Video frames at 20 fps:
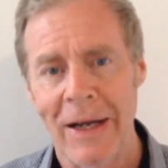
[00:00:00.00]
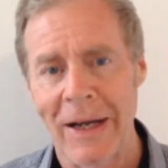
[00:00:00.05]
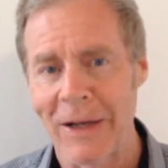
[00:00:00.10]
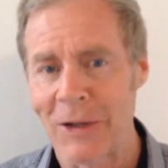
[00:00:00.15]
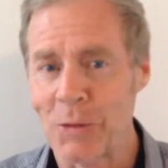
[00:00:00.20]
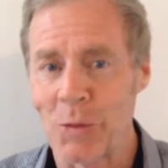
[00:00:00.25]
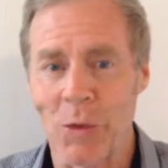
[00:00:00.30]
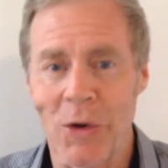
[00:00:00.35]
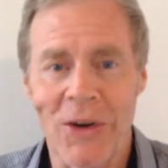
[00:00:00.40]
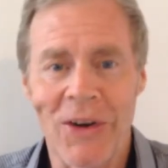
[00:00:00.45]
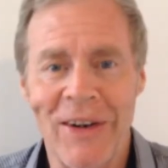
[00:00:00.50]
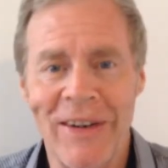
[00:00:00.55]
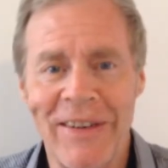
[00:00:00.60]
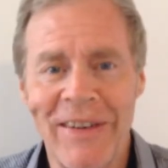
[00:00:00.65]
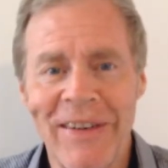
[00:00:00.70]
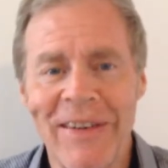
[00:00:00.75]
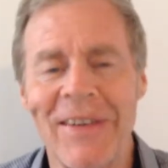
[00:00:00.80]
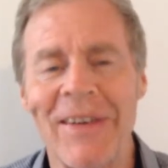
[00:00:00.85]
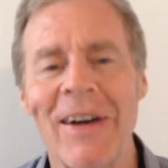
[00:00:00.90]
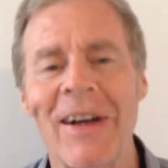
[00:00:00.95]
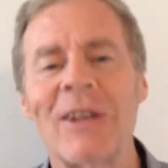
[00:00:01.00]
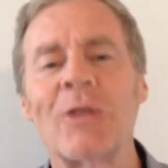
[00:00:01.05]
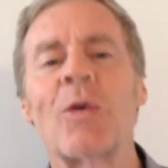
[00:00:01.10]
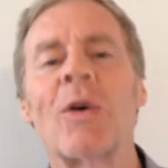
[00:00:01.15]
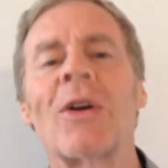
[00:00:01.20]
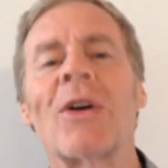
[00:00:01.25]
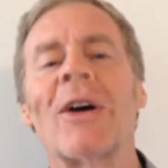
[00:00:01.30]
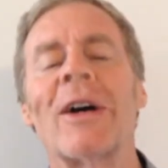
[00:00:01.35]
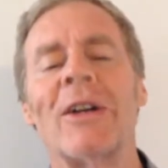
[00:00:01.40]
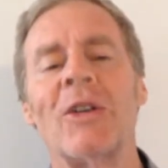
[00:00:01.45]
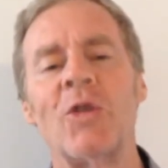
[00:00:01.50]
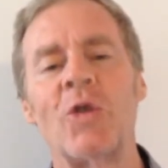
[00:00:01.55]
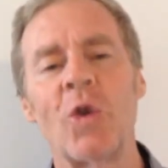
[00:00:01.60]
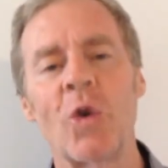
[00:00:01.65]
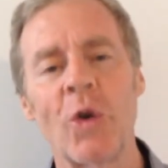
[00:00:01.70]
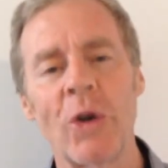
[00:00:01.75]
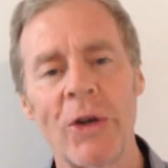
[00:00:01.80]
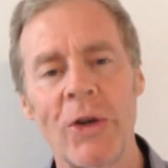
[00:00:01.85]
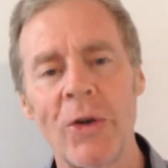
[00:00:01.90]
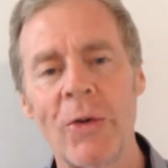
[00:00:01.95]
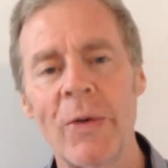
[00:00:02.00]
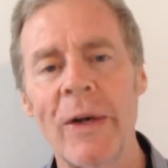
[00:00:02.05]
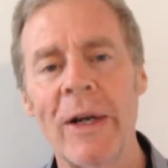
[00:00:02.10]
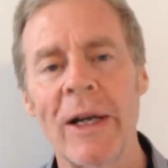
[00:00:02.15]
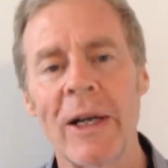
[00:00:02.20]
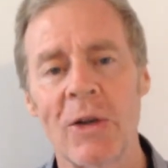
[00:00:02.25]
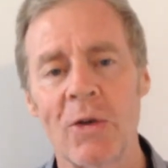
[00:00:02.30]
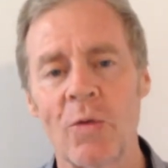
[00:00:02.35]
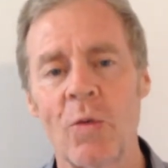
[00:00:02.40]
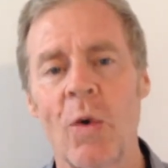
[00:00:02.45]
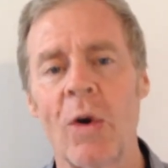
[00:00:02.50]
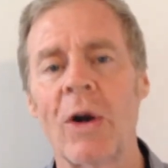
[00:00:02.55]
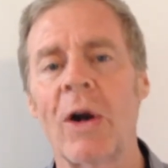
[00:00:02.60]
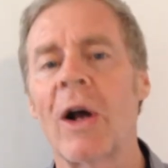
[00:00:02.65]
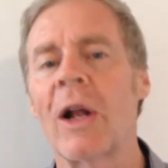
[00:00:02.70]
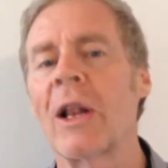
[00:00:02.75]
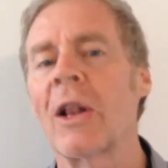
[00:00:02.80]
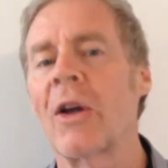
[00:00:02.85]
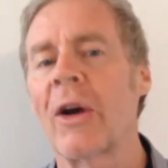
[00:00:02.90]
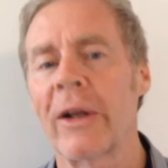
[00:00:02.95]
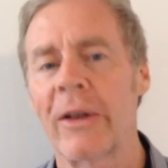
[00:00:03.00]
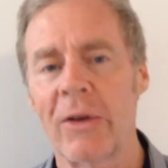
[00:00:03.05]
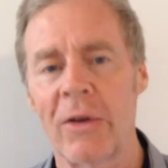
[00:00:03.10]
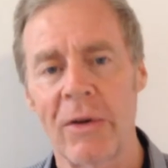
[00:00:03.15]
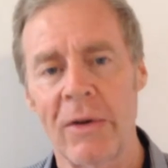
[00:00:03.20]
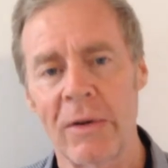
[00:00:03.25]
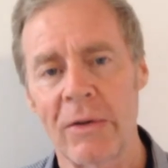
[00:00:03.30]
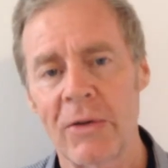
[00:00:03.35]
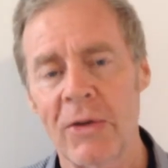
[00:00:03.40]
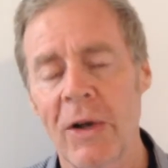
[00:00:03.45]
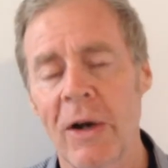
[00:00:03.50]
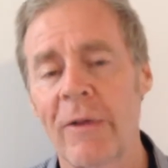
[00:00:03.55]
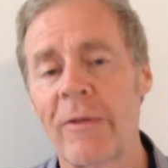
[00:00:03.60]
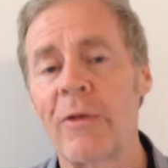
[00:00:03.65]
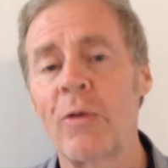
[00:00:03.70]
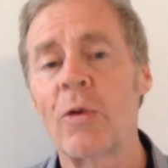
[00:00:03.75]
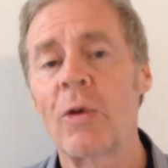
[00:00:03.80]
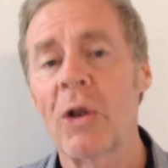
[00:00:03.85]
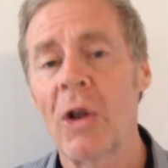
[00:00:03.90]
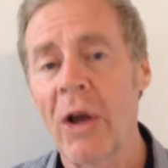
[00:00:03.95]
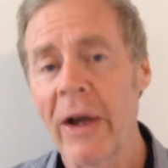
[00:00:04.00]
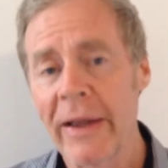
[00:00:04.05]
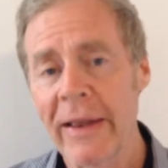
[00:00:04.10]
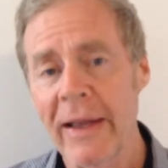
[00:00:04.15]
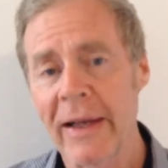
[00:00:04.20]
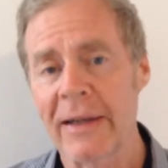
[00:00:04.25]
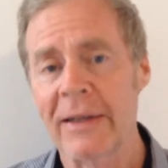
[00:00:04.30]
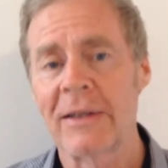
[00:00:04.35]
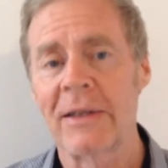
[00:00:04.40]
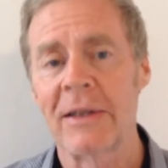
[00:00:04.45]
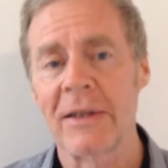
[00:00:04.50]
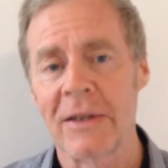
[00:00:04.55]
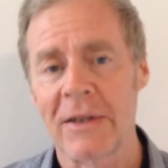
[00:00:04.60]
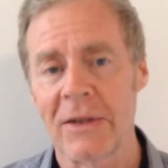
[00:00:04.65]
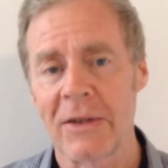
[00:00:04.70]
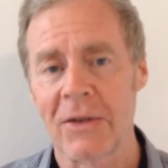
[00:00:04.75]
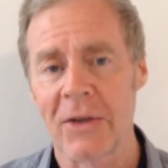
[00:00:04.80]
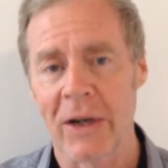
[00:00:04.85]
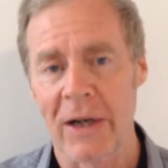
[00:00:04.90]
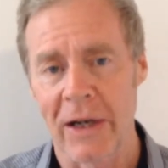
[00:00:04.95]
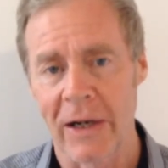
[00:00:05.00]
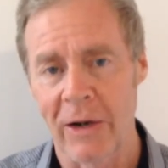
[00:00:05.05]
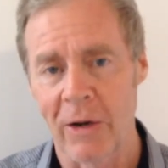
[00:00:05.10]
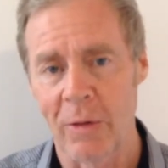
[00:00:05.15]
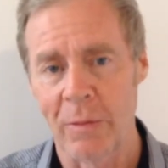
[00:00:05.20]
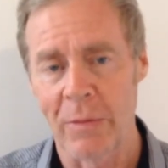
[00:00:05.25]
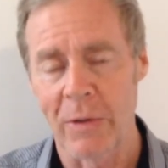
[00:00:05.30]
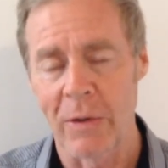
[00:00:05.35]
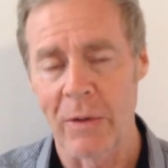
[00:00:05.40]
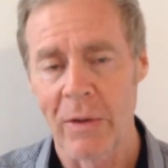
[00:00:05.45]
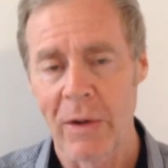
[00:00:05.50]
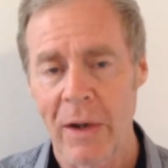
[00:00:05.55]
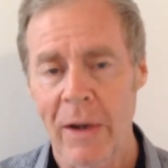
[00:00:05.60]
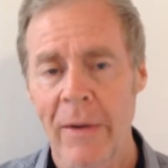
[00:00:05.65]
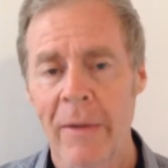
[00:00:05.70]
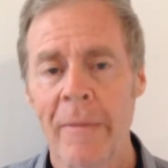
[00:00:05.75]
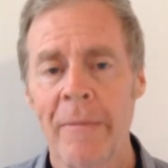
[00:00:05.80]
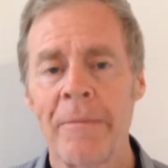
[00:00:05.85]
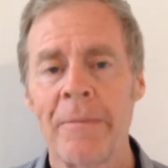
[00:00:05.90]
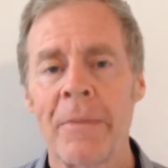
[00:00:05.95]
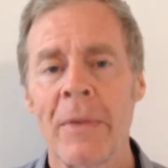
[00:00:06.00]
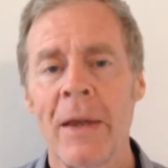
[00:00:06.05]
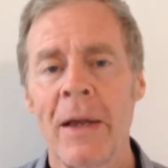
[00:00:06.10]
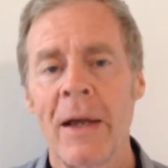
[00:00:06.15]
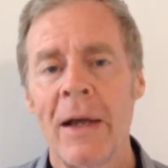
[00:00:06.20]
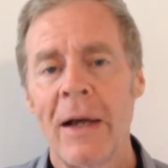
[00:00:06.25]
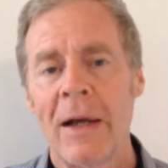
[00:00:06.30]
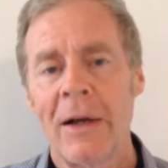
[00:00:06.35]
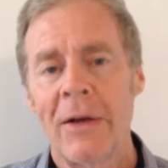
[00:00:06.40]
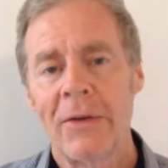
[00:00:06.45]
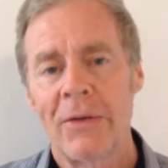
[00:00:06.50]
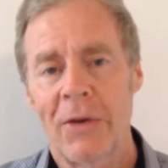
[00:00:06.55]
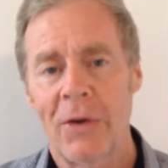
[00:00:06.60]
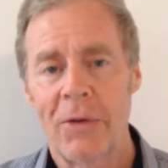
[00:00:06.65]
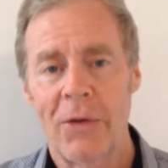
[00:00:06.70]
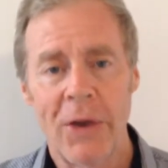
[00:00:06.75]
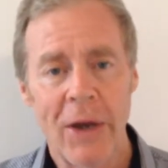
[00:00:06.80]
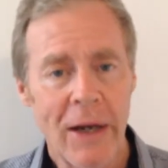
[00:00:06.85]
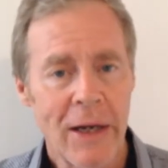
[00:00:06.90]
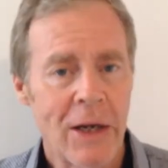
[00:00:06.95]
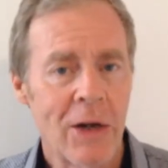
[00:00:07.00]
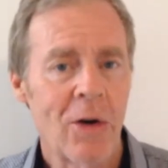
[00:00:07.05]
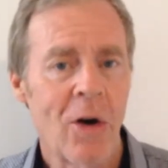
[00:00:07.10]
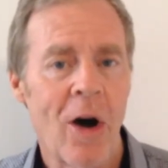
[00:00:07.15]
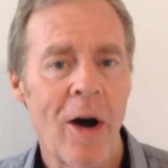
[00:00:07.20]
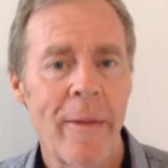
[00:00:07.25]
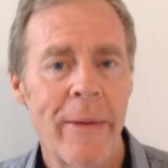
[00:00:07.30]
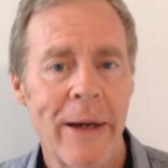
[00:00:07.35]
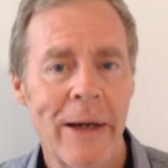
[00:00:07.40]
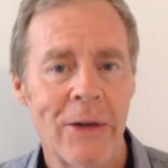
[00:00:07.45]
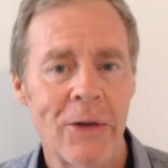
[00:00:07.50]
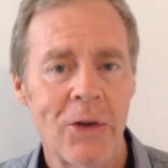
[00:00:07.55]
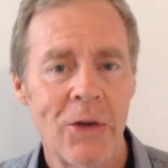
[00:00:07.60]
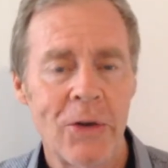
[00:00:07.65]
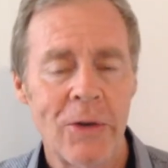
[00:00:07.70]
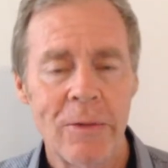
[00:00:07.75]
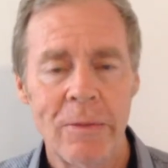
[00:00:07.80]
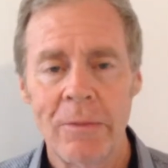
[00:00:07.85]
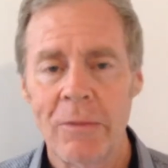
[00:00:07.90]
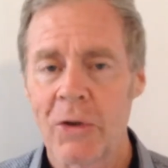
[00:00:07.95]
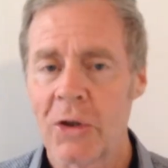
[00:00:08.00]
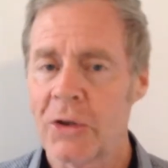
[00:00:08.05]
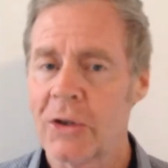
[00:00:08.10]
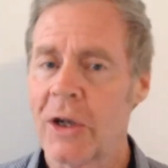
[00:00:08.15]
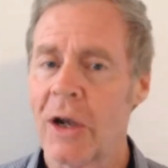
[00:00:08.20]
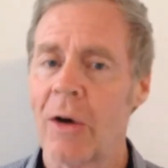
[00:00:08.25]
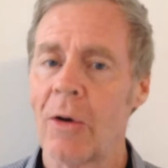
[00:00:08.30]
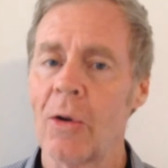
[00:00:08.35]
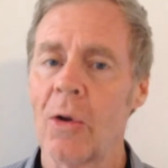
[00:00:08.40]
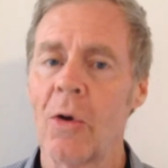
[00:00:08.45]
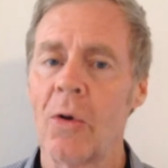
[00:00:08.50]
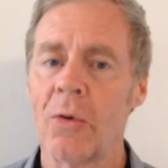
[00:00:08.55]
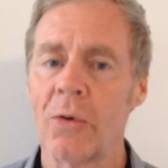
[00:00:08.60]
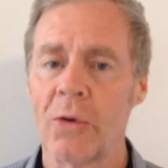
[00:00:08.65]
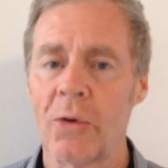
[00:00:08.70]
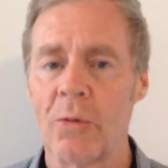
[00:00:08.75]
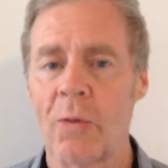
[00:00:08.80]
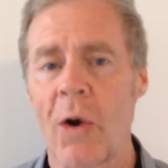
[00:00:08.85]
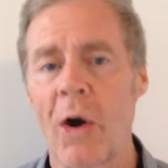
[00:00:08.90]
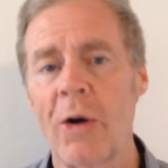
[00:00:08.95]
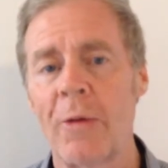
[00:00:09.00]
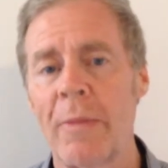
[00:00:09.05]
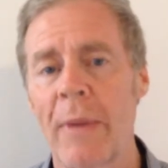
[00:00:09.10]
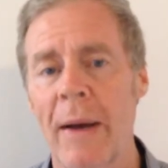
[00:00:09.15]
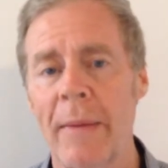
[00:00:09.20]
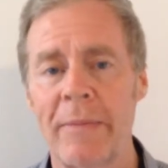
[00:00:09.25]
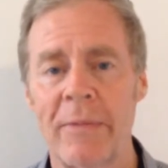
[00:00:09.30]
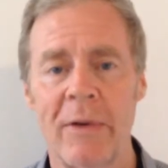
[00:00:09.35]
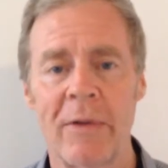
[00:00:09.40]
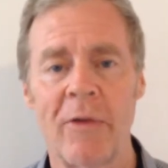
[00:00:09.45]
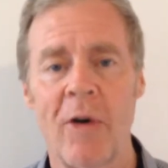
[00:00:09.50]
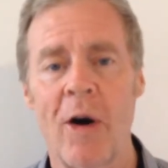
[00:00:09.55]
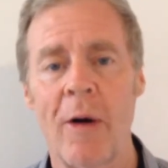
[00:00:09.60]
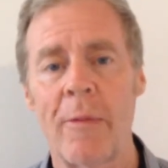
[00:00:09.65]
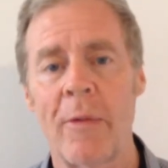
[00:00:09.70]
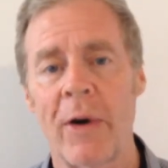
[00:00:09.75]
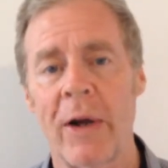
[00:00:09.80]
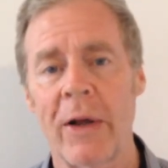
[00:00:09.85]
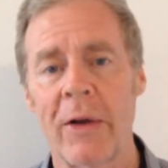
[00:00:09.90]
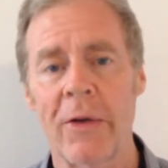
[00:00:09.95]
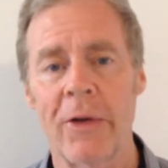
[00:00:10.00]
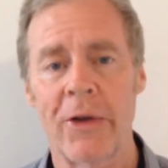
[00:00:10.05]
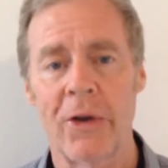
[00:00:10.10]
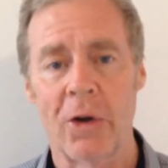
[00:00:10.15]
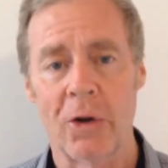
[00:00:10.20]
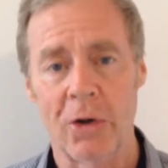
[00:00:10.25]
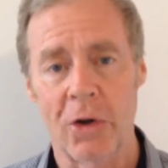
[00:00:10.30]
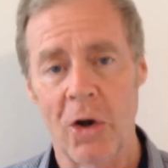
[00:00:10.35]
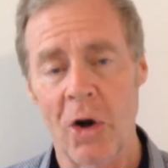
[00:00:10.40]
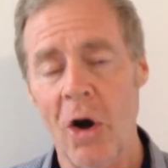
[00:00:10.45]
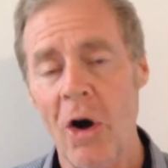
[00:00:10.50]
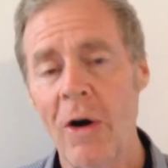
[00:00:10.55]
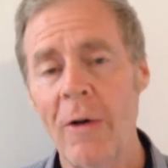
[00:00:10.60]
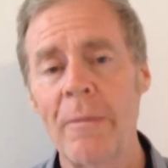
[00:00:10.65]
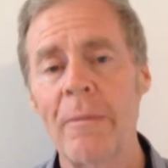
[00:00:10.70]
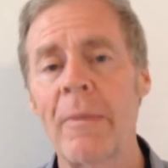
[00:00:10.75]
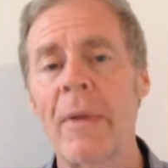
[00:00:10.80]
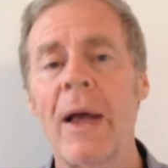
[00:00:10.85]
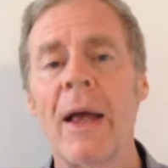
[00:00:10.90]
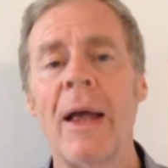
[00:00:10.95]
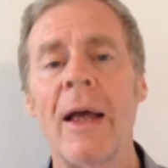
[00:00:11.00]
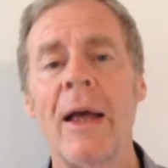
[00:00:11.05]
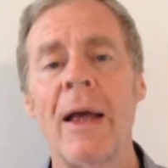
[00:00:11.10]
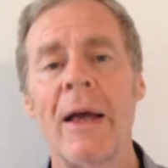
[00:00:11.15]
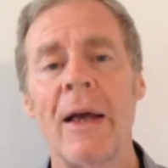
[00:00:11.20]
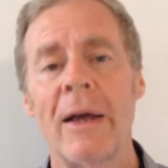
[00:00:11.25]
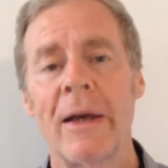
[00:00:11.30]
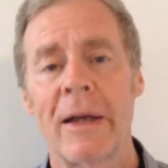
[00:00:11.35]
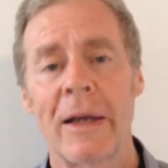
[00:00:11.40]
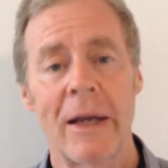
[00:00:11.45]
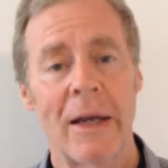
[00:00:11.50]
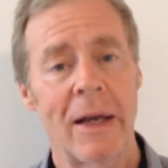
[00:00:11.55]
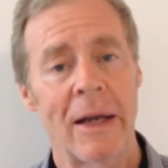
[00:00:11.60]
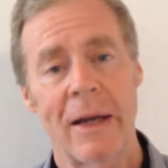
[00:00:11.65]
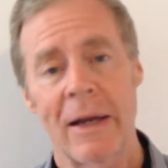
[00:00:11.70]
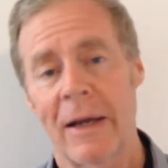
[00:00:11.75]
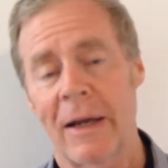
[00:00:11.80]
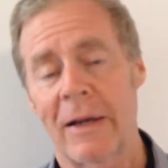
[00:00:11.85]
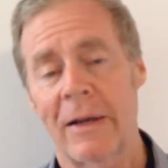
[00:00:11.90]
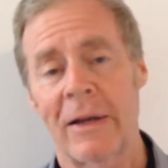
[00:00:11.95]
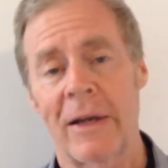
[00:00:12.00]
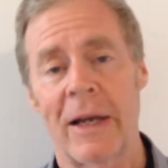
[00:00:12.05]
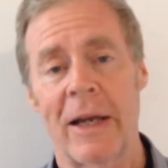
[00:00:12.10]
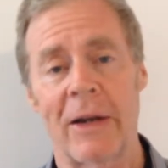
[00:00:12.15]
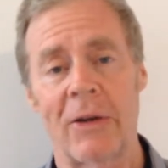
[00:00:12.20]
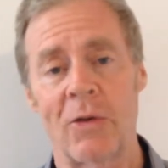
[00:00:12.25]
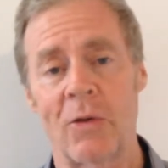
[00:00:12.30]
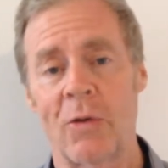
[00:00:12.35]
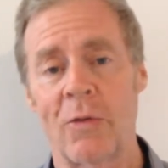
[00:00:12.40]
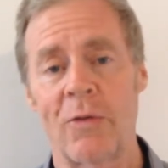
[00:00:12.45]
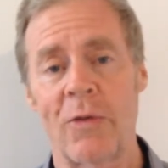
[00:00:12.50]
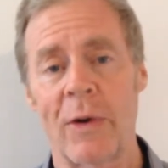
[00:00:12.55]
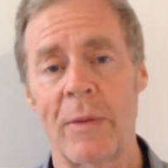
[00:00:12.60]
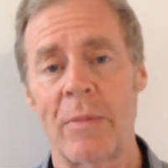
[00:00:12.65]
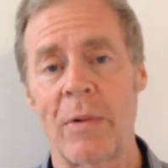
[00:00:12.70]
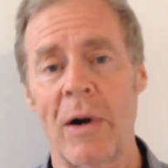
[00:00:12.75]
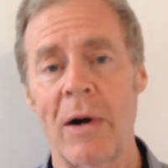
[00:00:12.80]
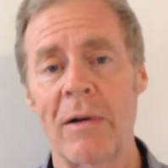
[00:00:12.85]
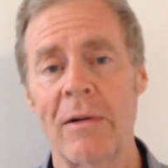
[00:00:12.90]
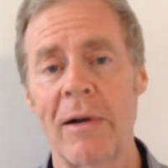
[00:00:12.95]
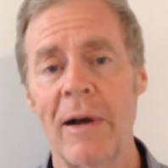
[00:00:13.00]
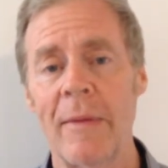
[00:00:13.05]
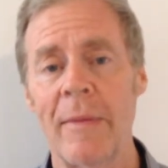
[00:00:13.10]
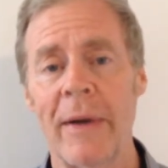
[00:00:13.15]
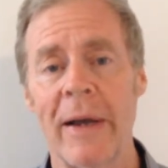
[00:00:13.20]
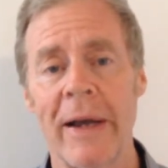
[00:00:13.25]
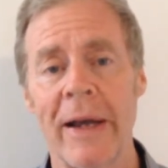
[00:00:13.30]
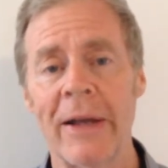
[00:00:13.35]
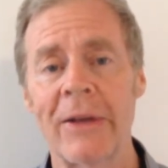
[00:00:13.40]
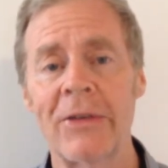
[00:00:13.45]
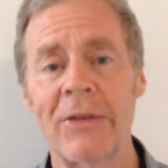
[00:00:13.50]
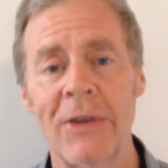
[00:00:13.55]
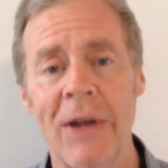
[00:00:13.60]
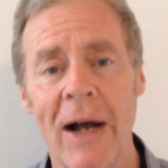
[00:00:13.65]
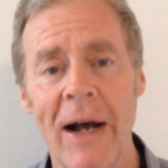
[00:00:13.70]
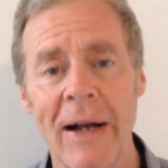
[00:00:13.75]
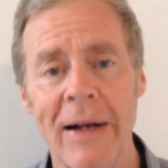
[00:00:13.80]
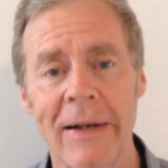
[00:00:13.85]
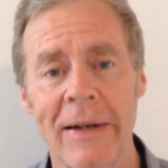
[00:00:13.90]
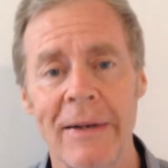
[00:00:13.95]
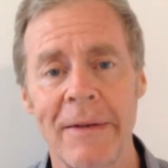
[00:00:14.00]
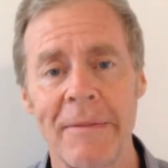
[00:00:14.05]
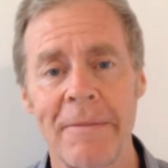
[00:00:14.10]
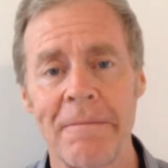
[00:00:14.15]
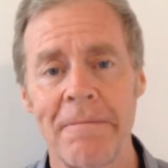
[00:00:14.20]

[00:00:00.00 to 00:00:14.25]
It's what I do, it's what I enjoy doing, it's what I like to do. So if you would like that assistance, I can help you. So thank you, I'm Ian Newton. Just go along to roadmaptovibranthealth.com, get your free program and get started.